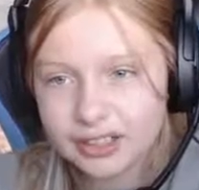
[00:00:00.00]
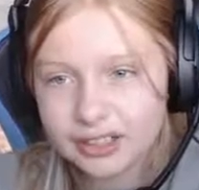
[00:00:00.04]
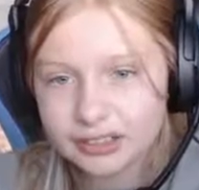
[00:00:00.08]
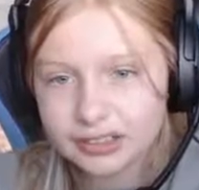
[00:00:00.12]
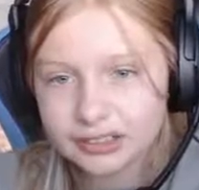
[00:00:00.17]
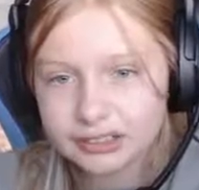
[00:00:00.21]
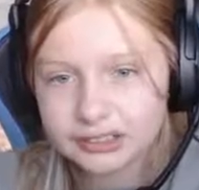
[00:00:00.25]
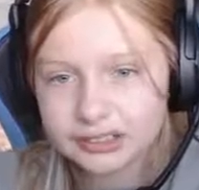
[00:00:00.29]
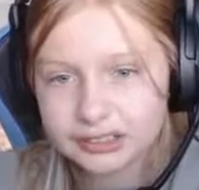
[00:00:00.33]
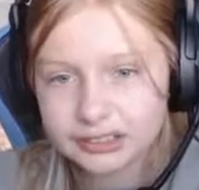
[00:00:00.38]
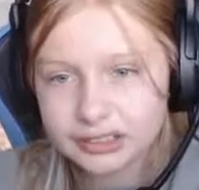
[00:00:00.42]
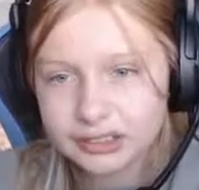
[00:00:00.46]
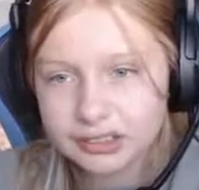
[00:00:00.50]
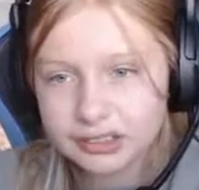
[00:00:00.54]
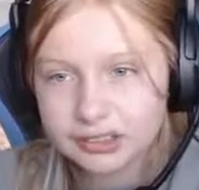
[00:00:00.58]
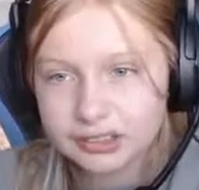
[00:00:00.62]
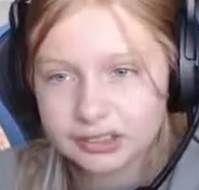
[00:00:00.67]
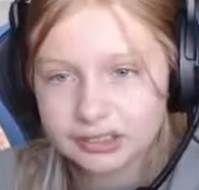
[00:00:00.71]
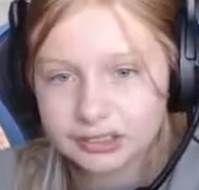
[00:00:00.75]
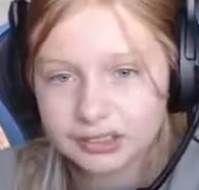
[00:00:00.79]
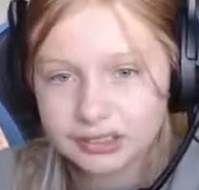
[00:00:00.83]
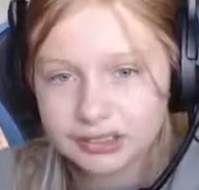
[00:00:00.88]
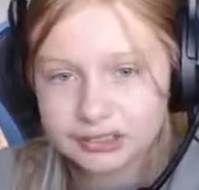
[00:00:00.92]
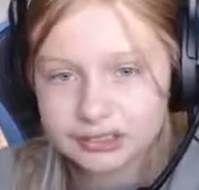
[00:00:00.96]

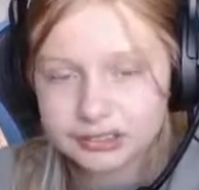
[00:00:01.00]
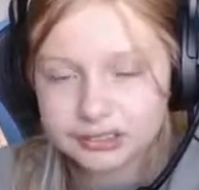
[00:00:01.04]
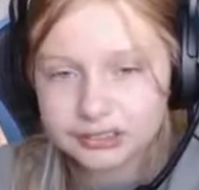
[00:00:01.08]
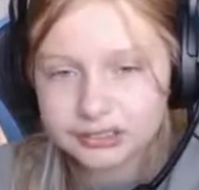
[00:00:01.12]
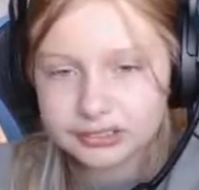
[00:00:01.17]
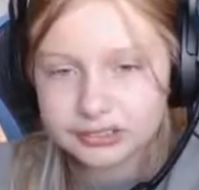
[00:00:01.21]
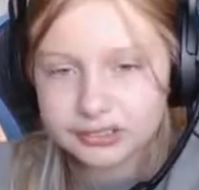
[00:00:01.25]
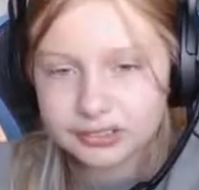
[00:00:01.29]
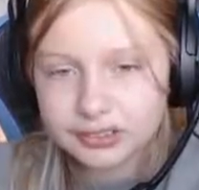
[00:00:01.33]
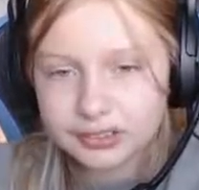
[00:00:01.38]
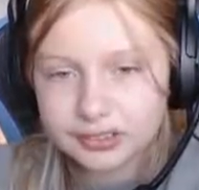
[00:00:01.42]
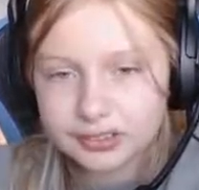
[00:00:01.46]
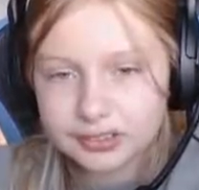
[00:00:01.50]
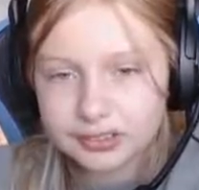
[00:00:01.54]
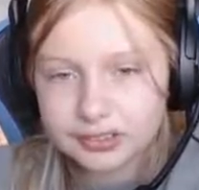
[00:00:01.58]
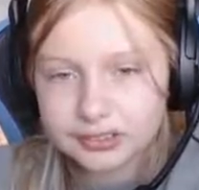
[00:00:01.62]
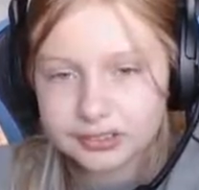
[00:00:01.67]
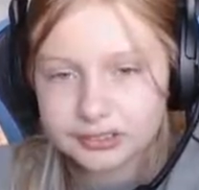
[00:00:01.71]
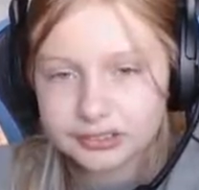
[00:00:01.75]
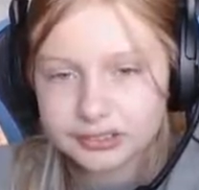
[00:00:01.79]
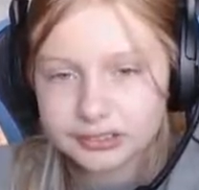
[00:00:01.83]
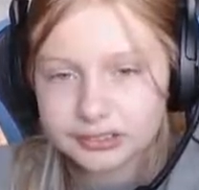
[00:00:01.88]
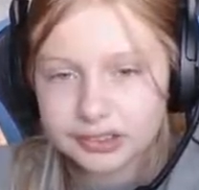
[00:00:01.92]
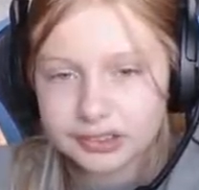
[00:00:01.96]

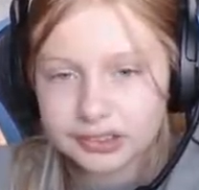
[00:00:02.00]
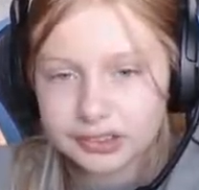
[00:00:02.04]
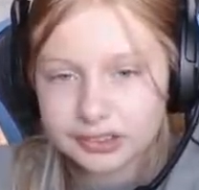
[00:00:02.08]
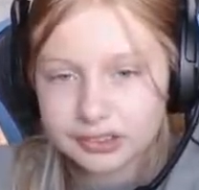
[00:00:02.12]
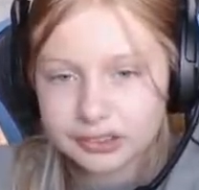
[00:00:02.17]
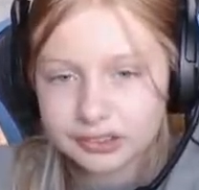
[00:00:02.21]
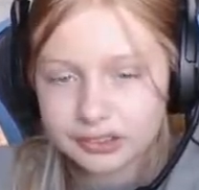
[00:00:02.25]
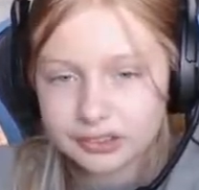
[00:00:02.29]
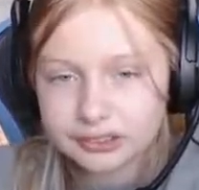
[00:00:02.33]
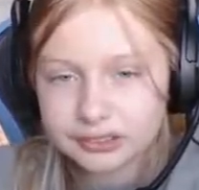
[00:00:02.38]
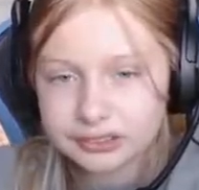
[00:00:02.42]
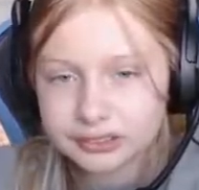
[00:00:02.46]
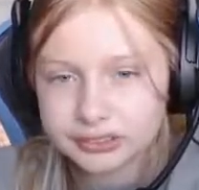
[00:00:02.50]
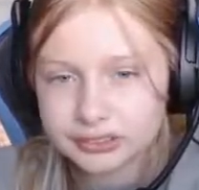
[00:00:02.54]
No one is speaking in this clip.